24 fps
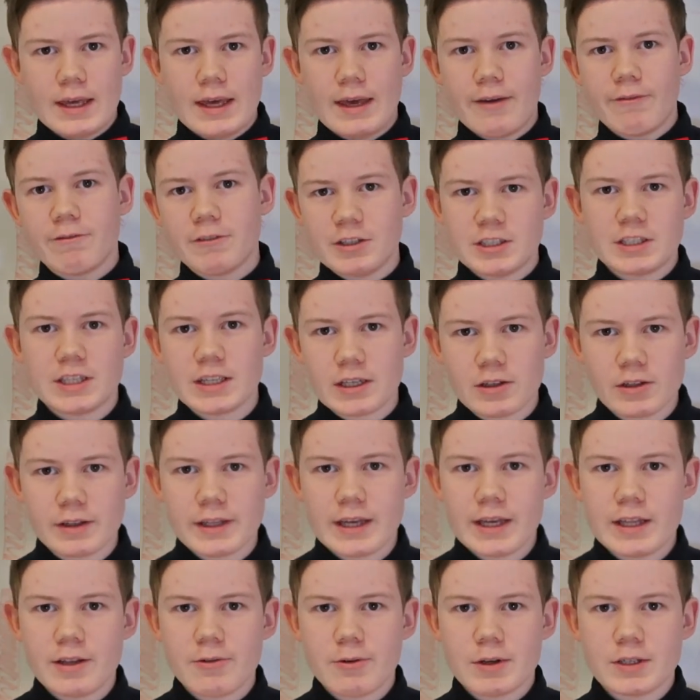every single
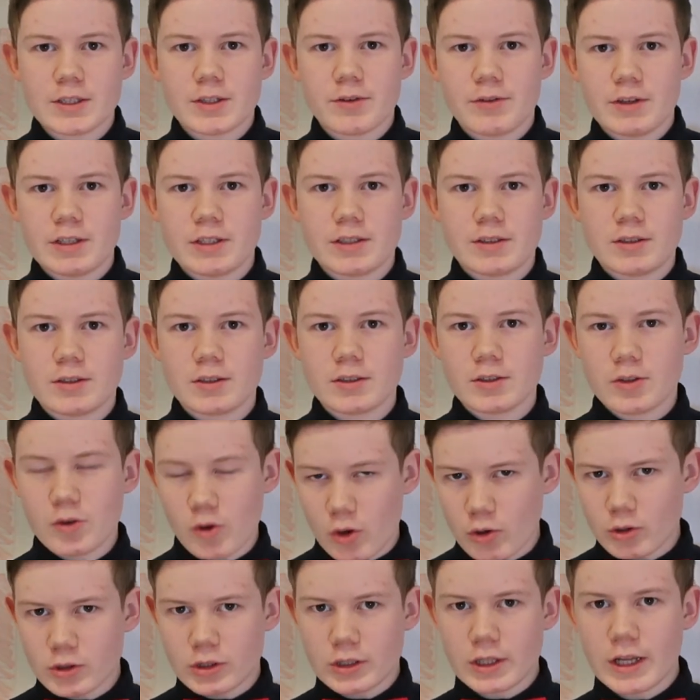day the rest of his
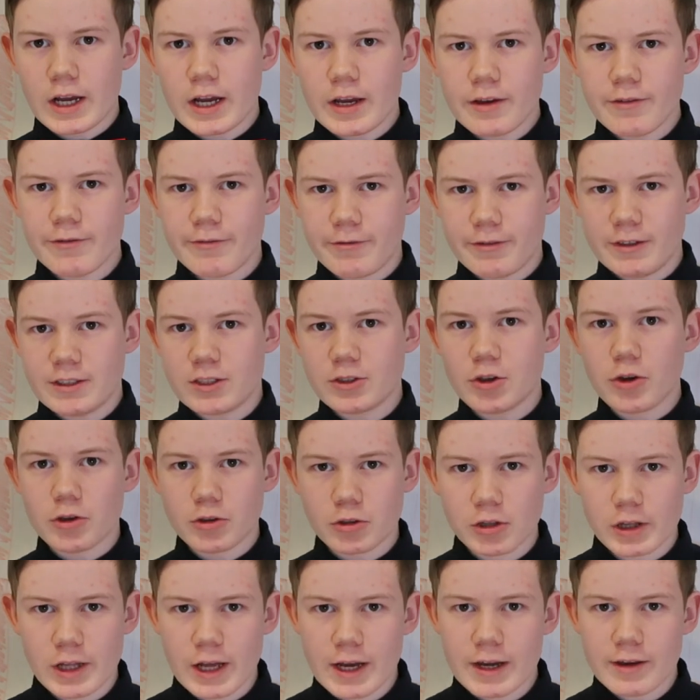god life,
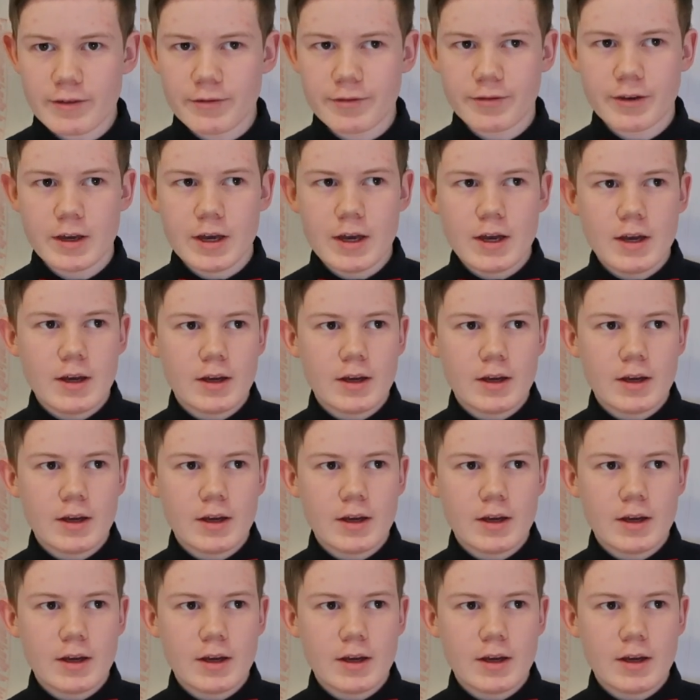eternal life.